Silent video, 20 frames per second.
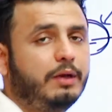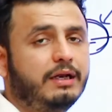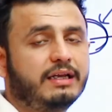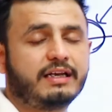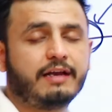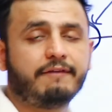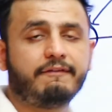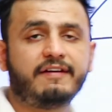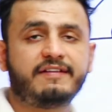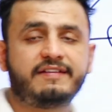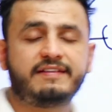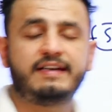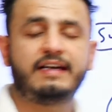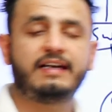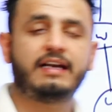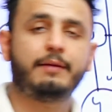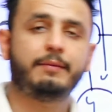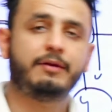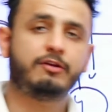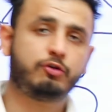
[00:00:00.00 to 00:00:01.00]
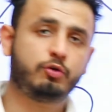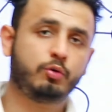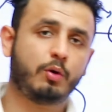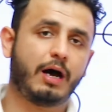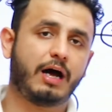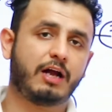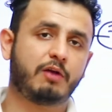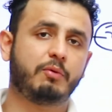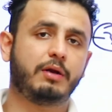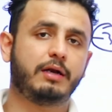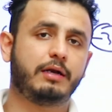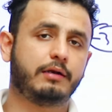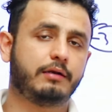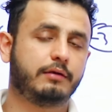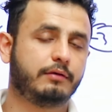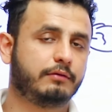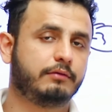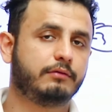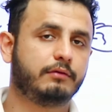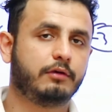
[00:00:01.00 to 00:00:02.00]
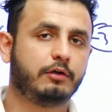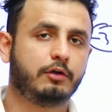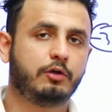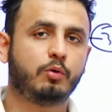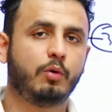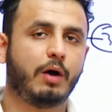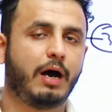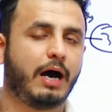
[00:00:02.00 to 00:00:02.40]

will give its database to R1, to